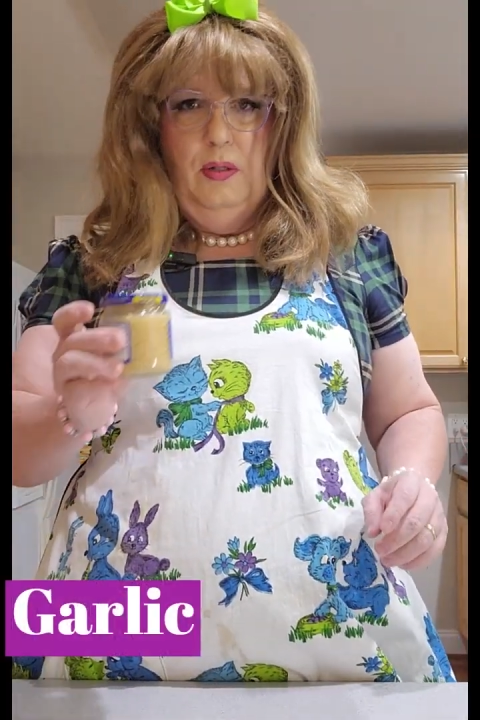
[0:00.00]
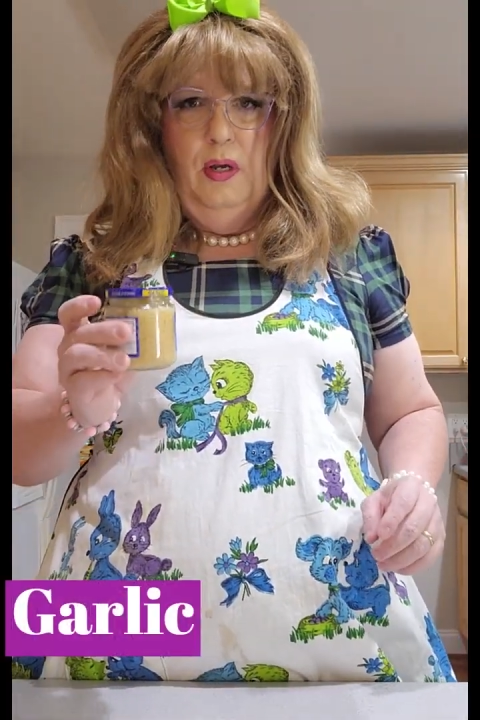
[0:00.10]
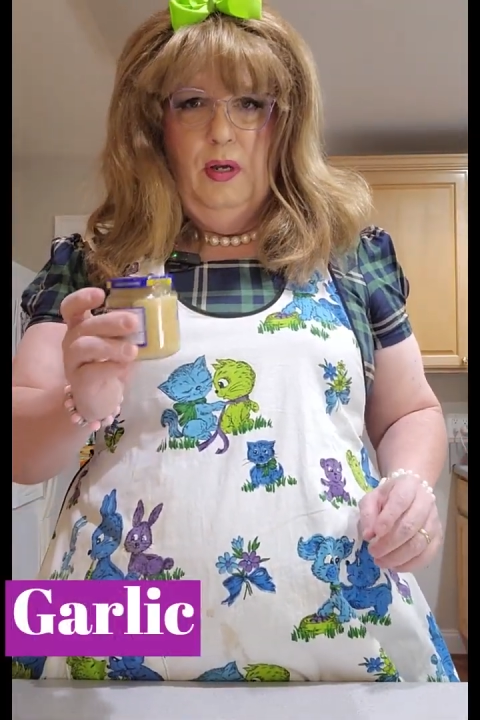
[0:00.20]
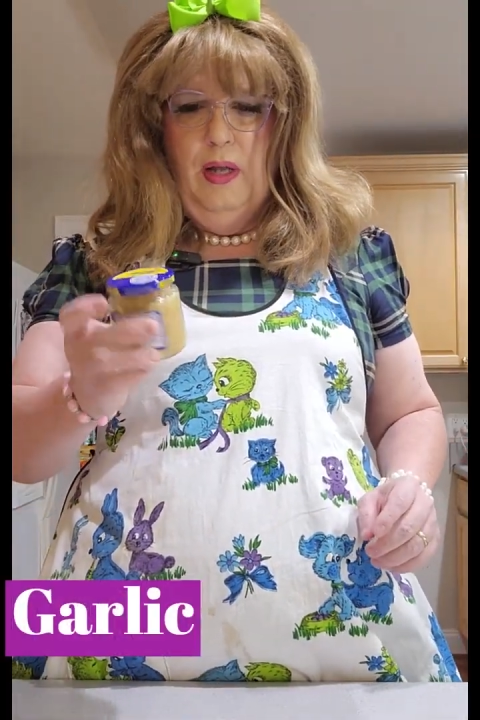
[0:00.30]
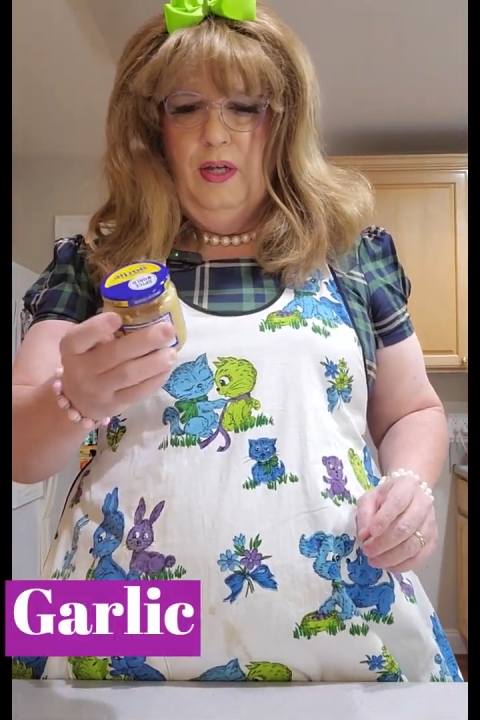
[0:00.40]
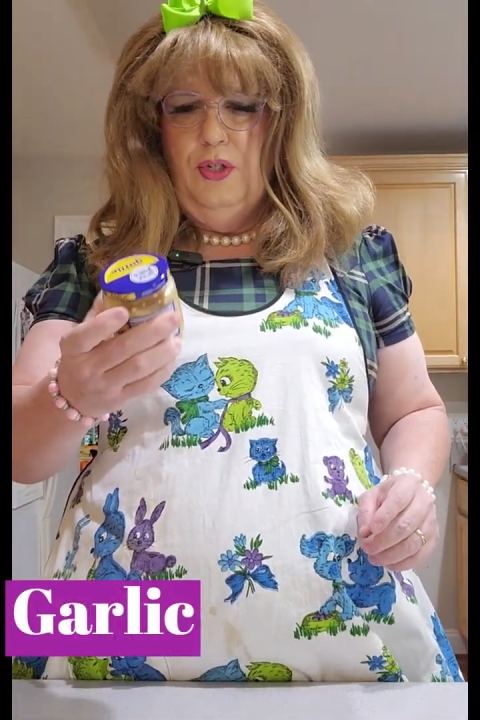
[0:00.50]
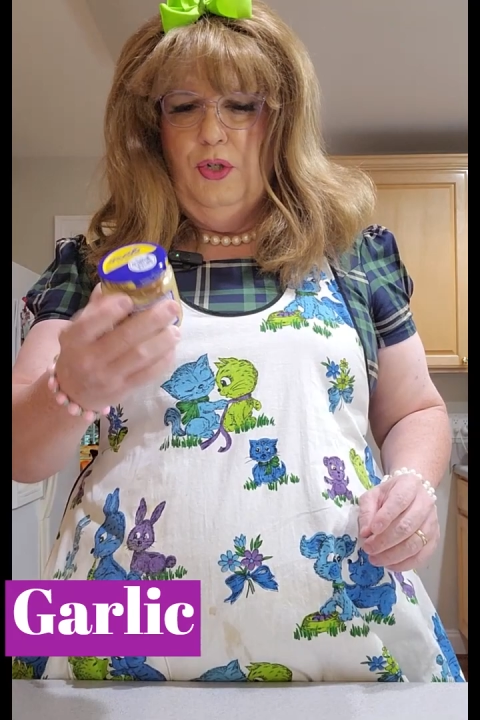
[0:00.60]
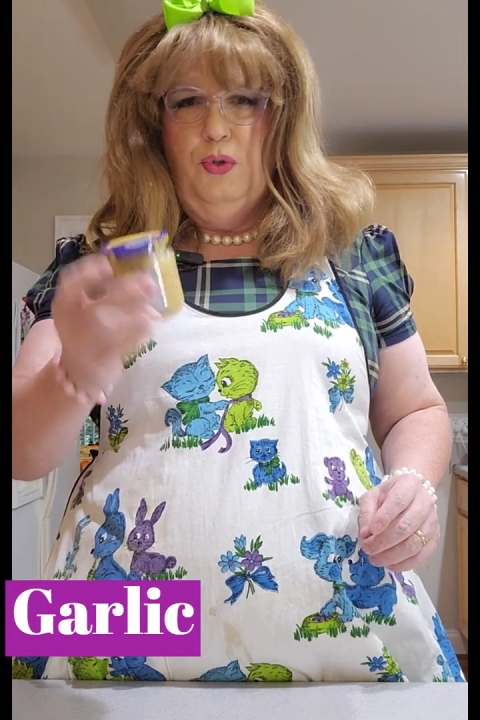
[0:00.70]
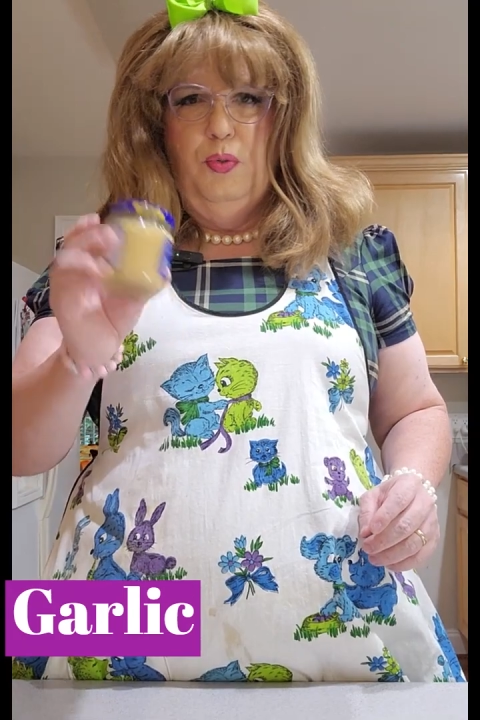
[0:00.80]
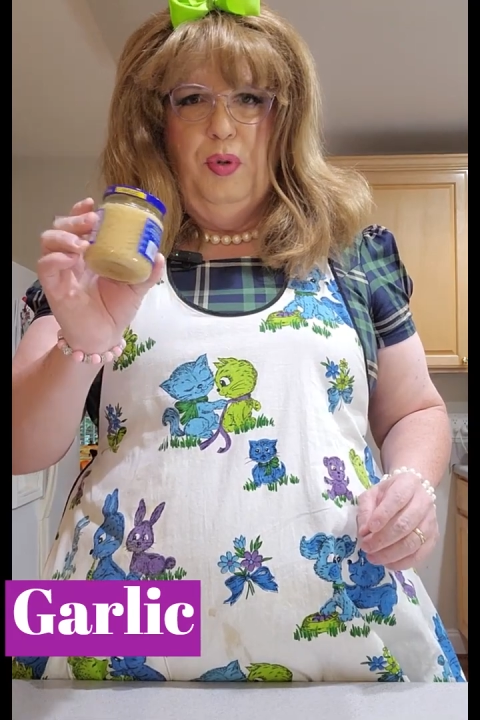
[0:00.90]
I
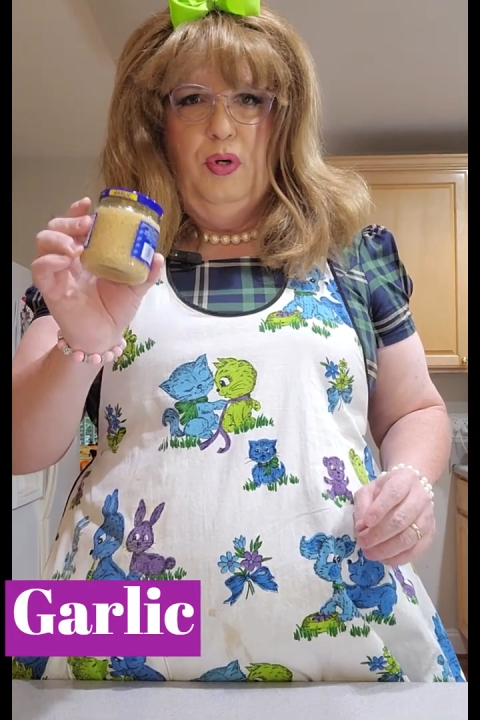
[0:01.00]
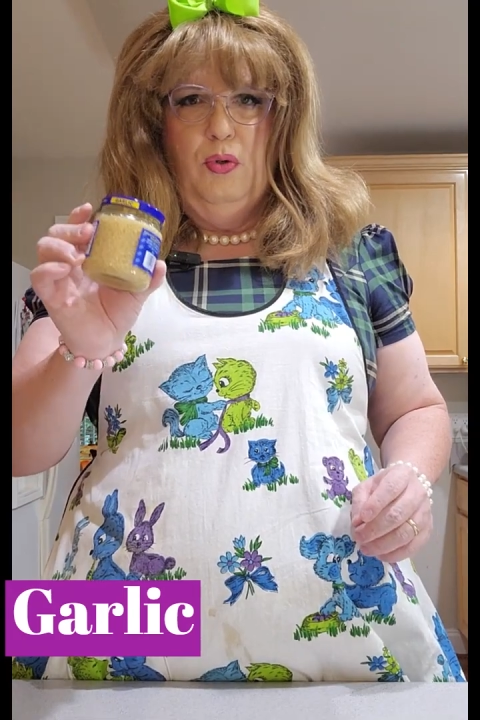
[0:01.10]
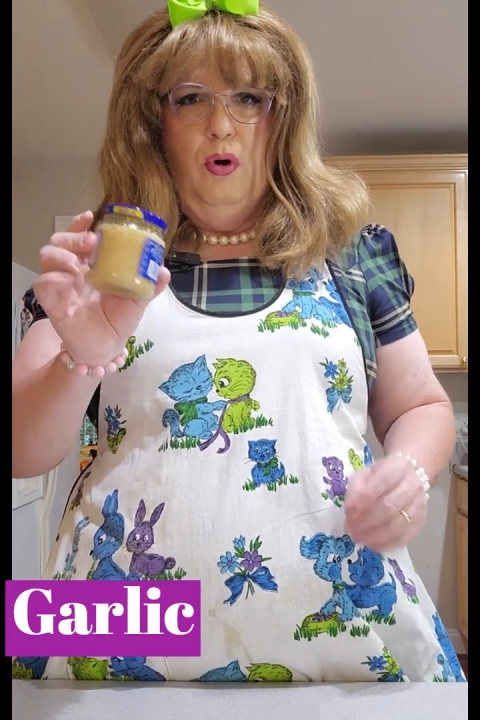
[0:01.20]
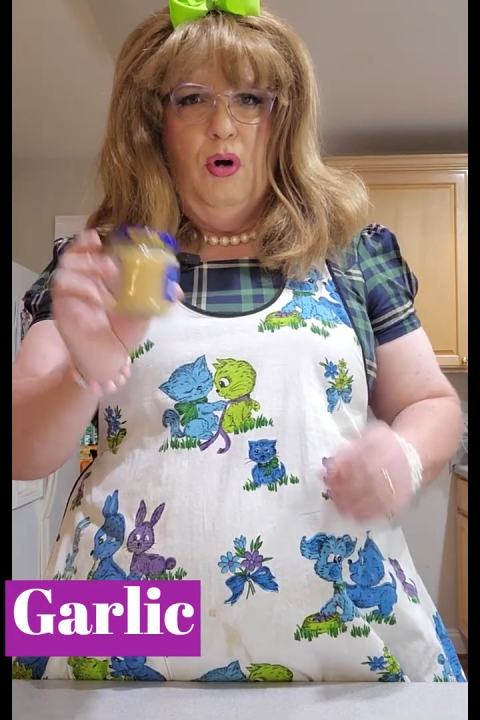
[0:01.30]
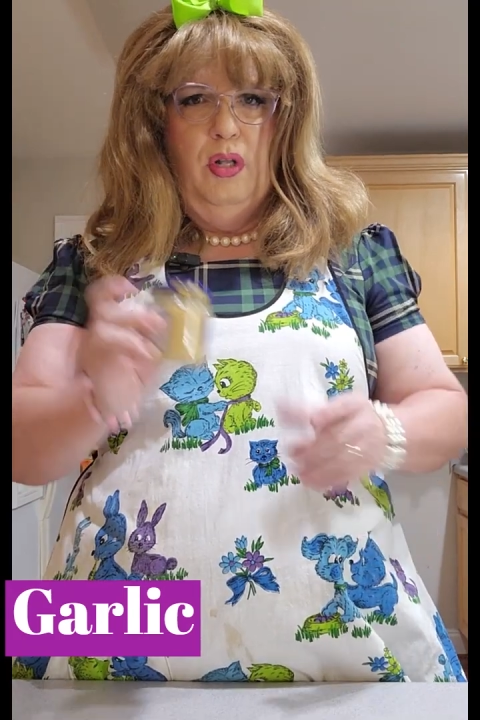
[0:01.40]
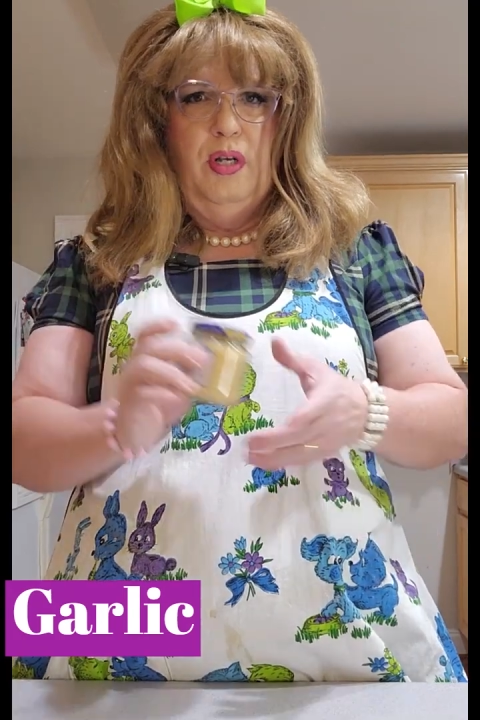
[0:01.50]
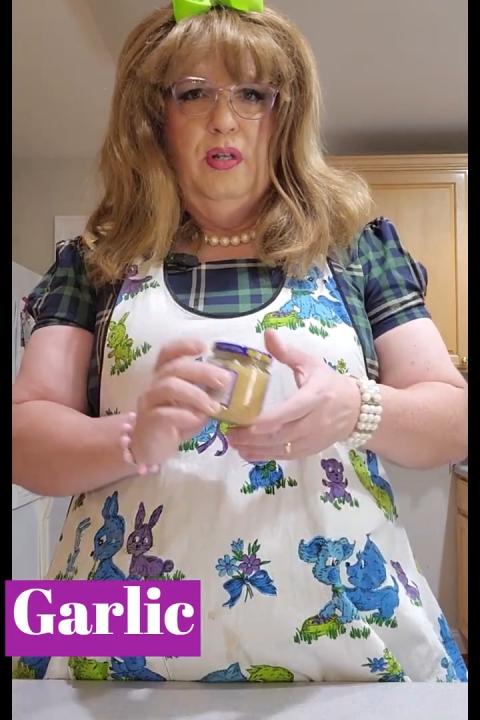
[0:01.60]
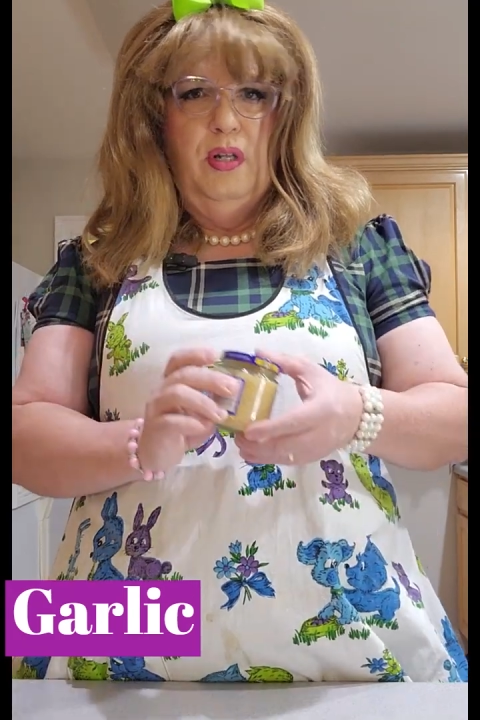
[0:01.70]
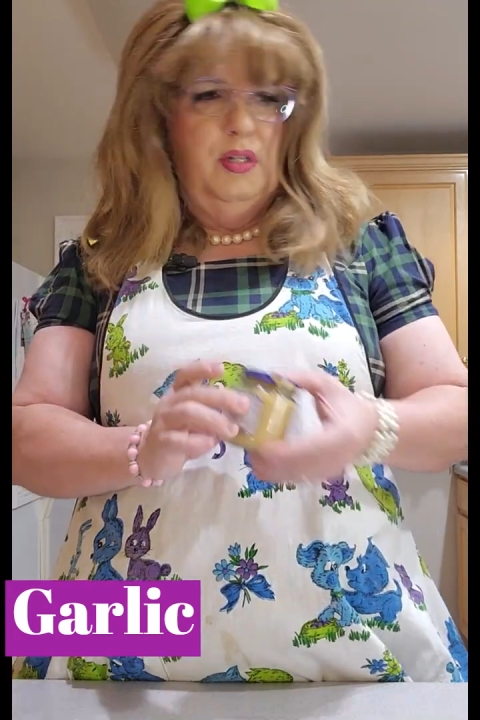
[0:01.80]
just use the pickled garlic,